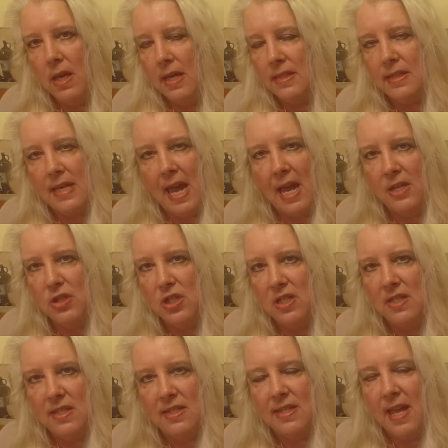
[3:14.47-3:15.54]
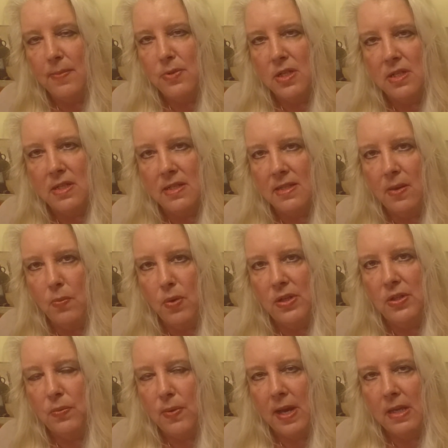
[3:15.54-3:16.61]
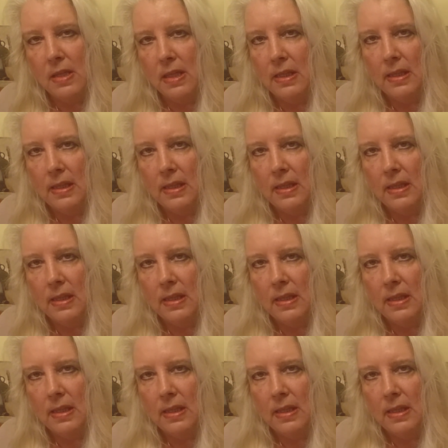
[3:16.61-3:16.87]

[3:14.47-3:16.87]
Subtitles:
It's not just deception, it's someone directly